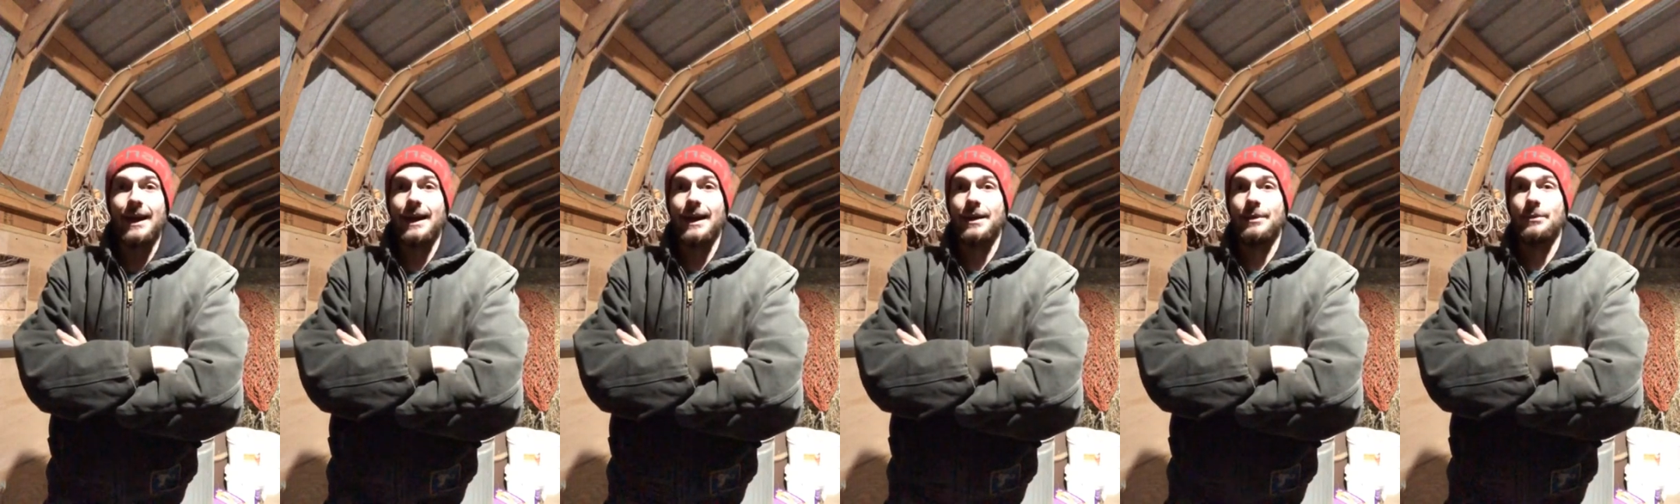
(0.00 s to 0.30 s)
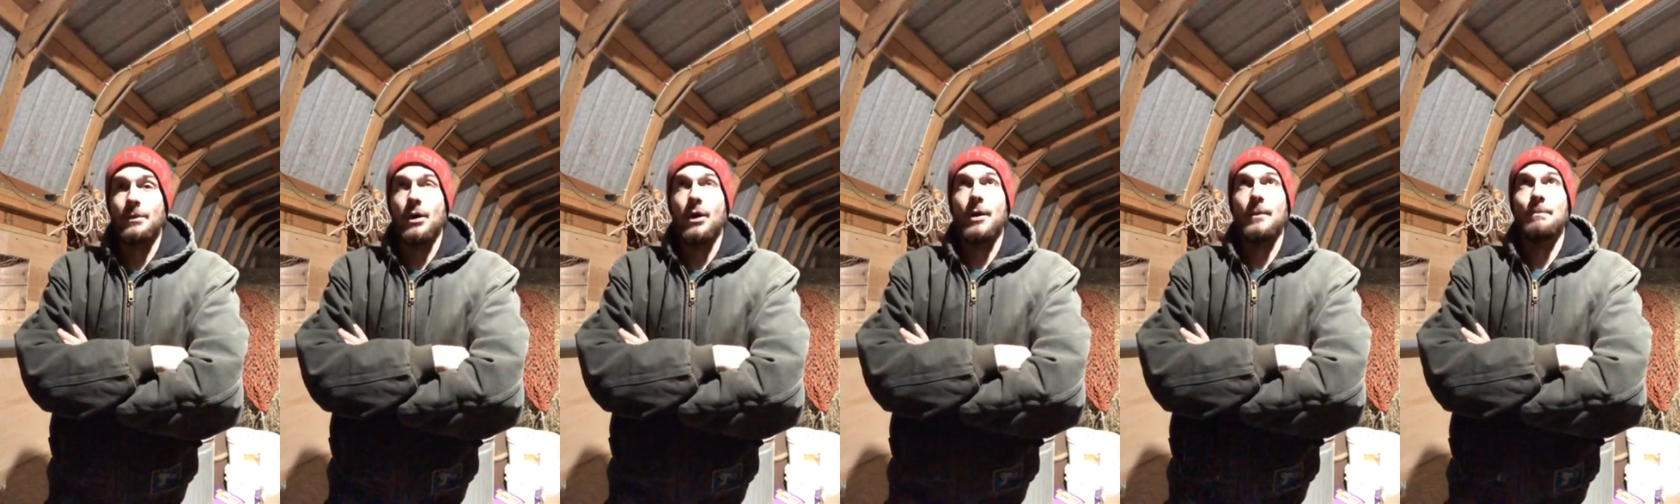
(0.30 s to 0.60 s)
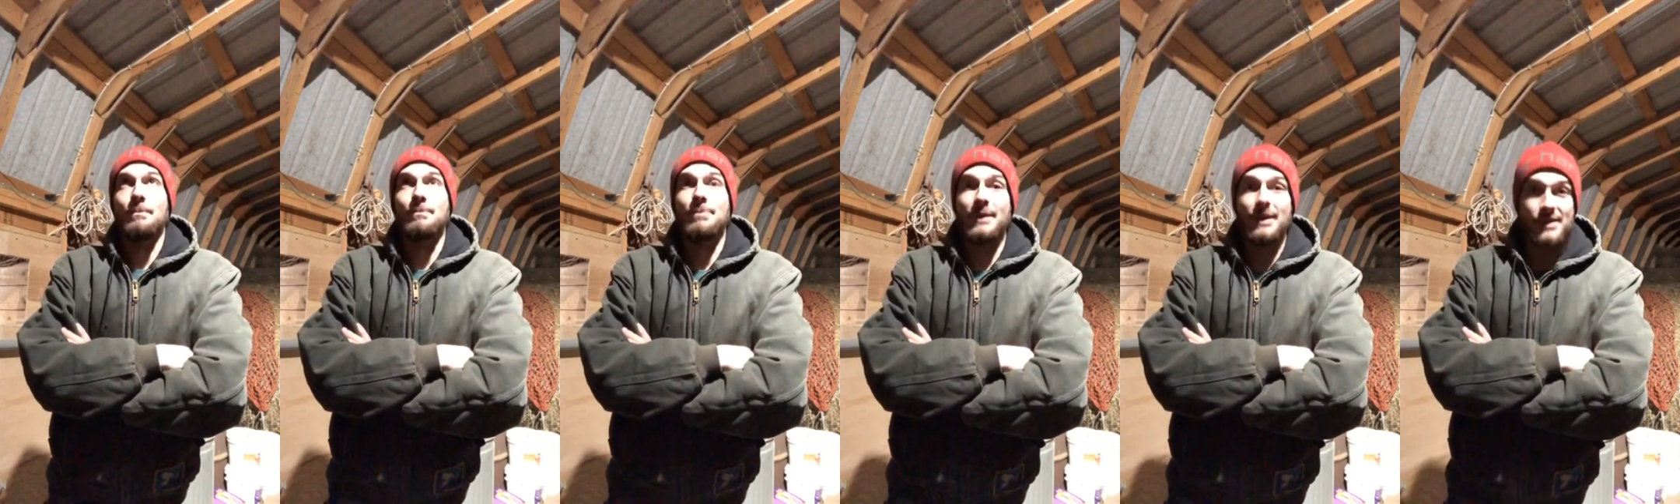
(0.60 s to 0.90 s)
am
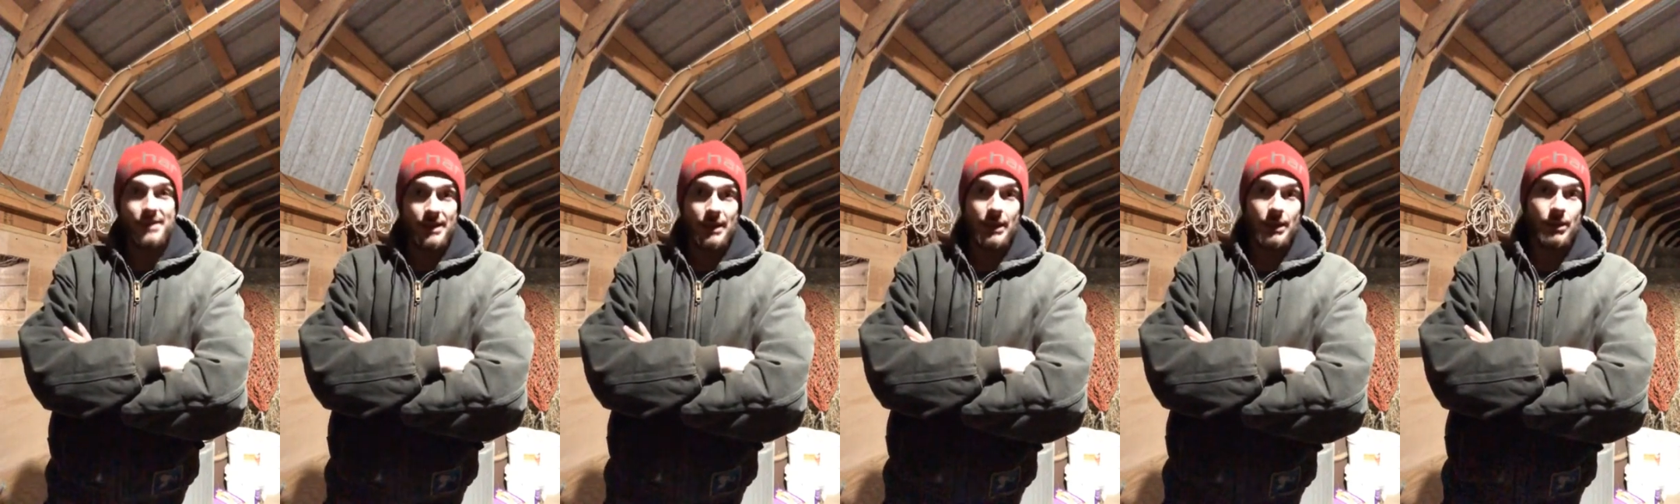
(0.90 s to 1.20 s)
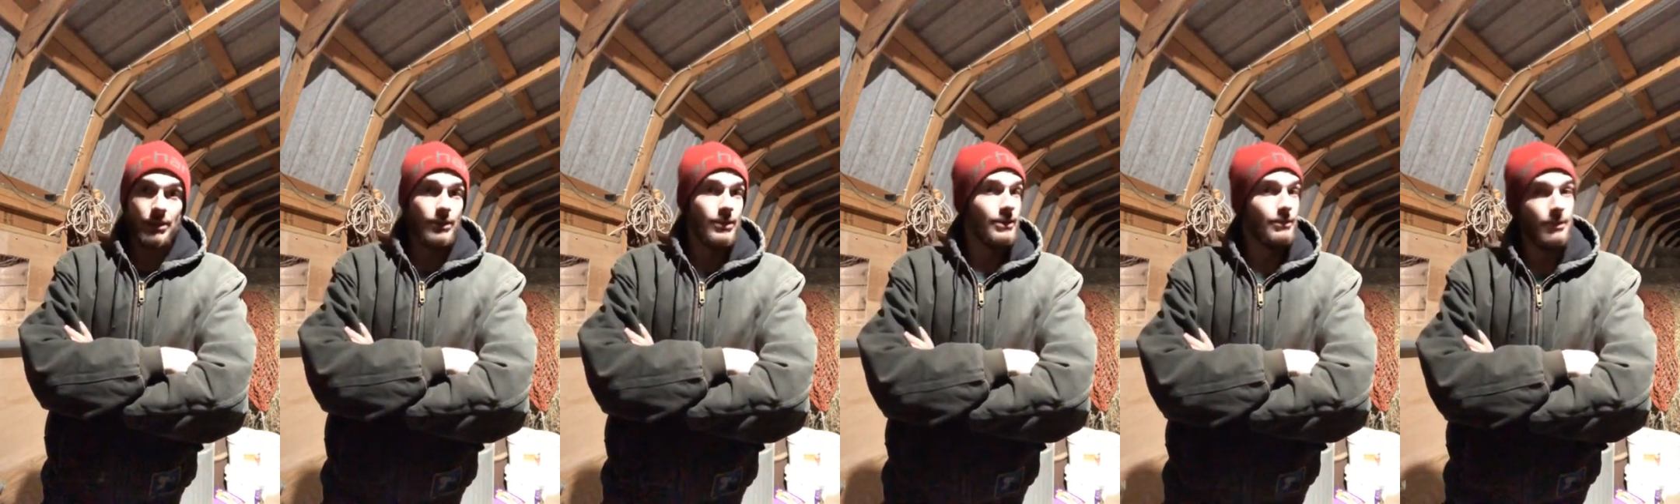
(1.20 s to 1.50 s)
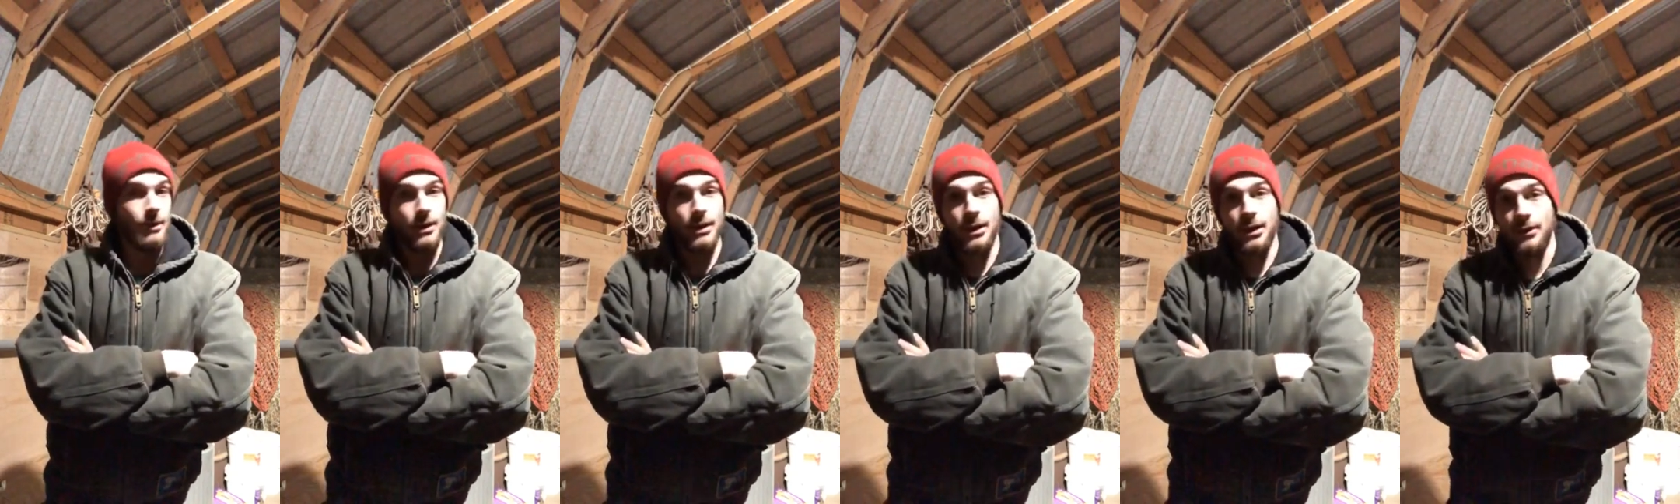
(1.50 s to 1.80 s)
busy
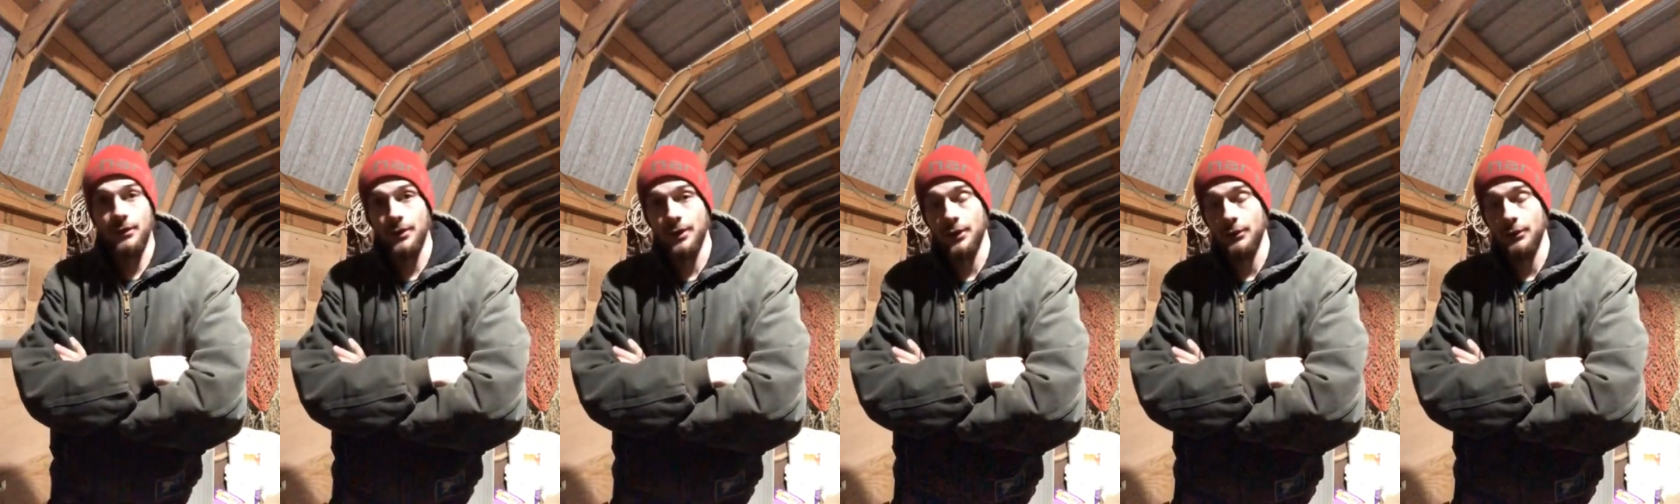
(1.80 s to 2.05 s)
tomorrow.